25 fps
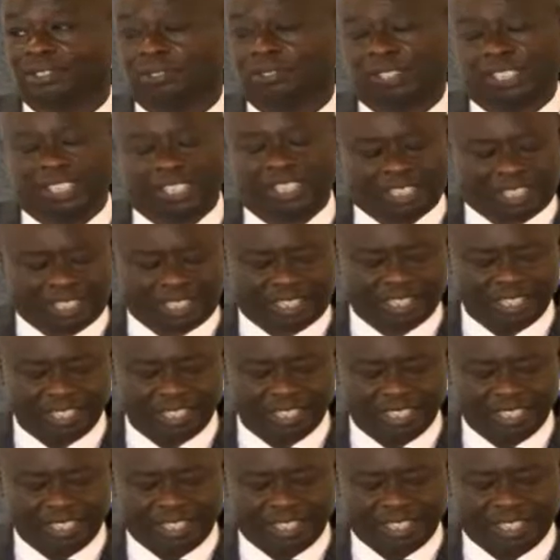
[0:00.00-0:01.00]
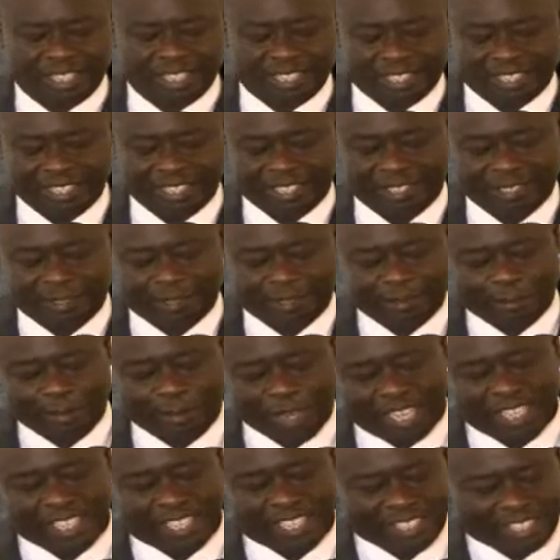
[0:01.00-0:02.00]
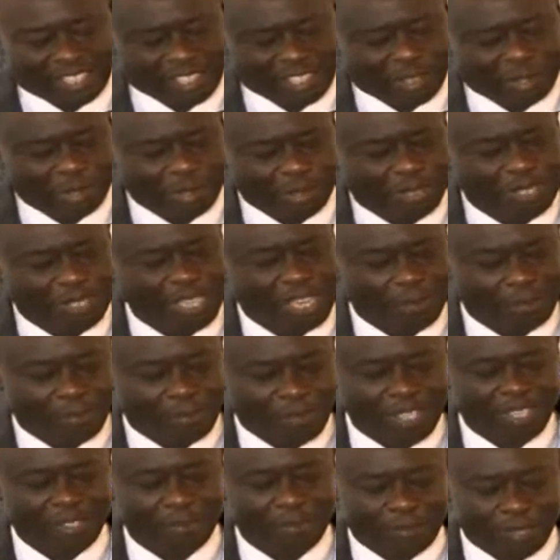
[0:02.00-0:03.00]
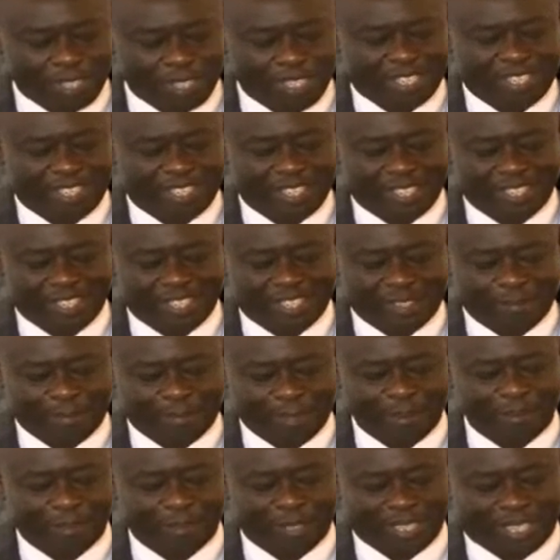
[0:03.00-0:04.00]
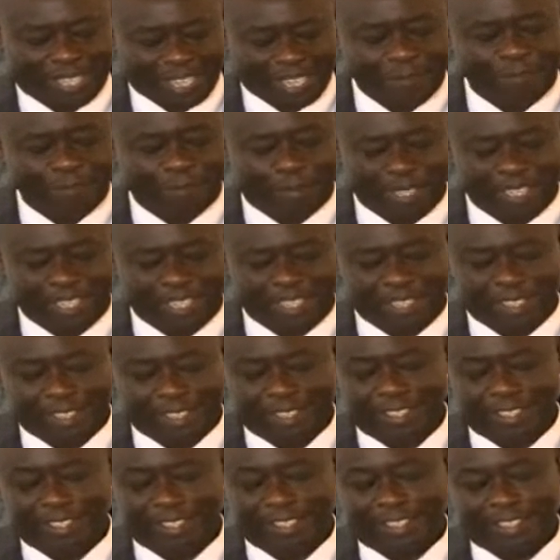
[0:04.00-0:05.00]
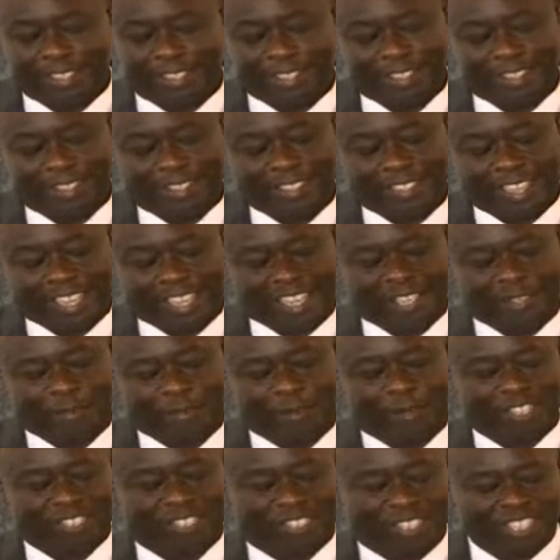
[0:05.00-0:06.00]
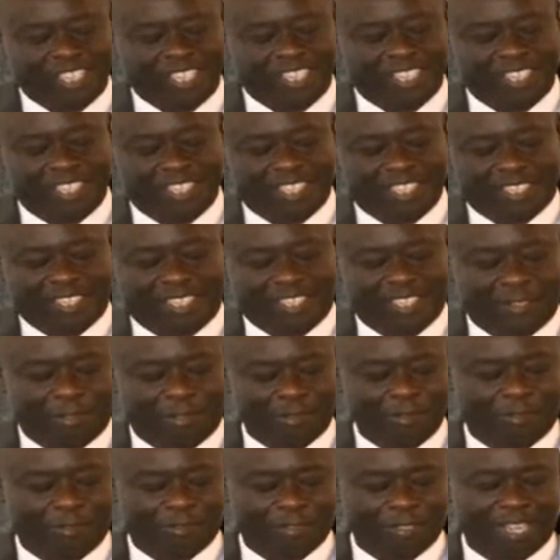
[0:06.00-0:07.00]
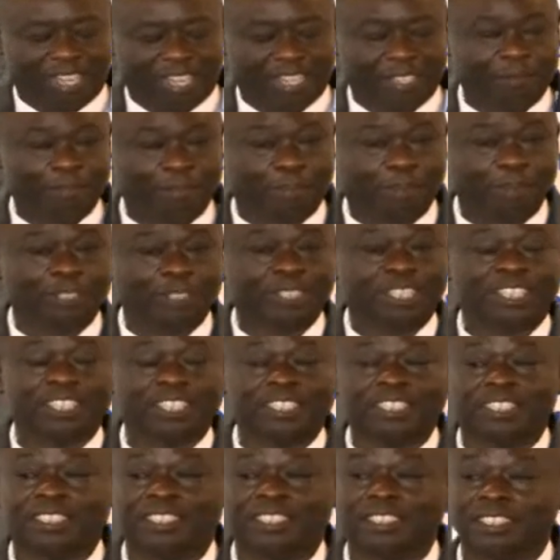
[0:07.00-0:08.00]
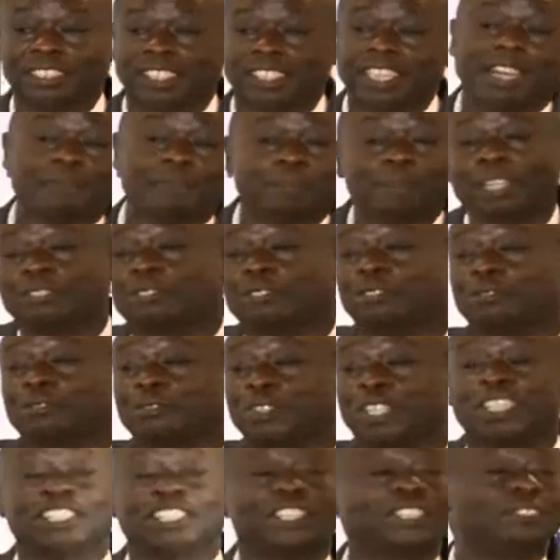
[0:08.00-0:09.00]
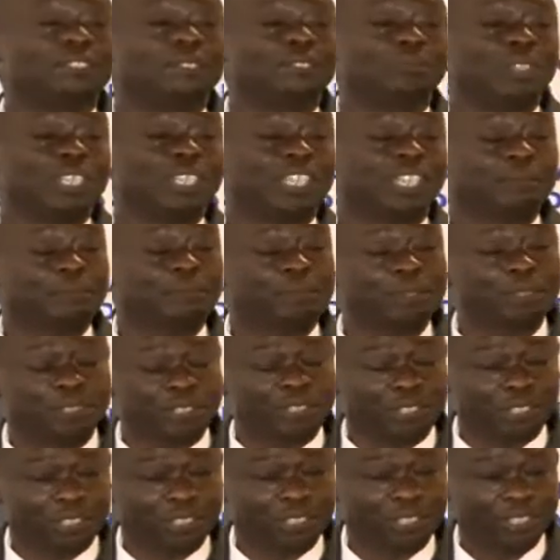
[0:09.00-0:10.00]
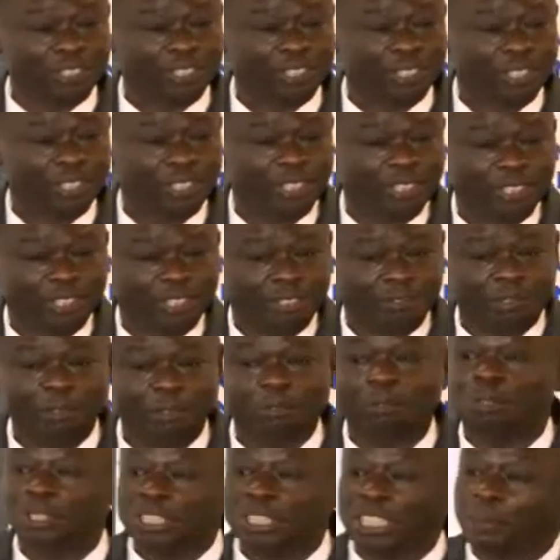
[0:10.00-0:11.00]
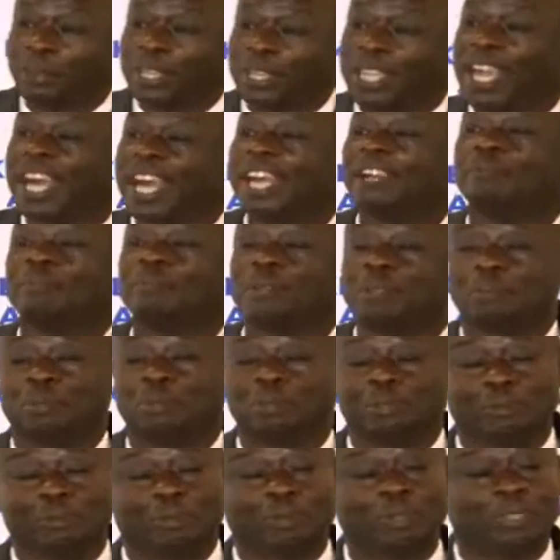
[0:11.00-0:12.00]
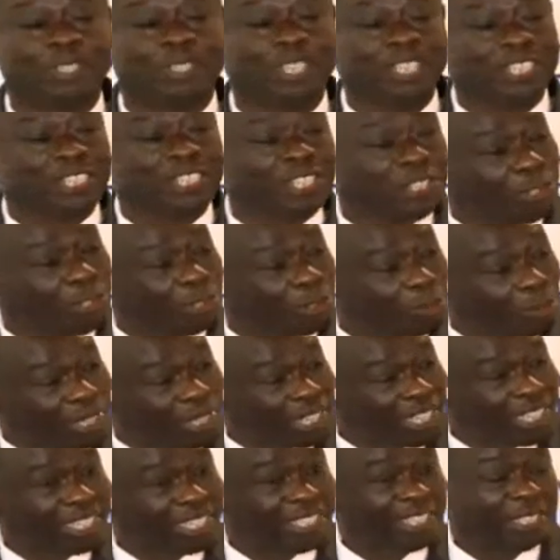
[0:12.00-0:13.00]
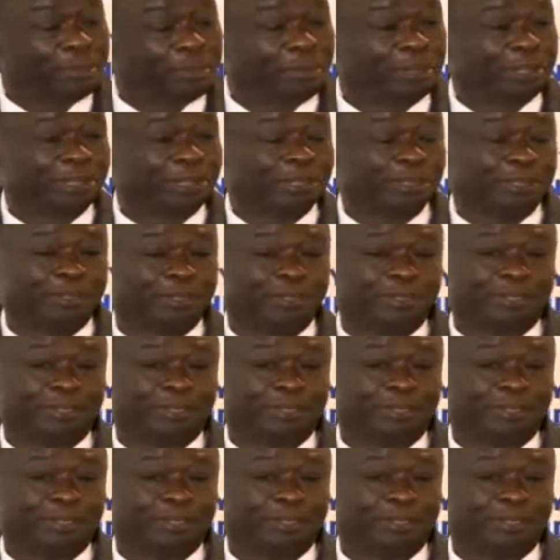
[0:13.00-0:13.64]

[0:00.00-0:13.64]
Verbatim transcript: So that when decisions are being made about the company, and you are saying that the youth are important, they are part of the decision-making process. We want our young people to be on the decision-making table.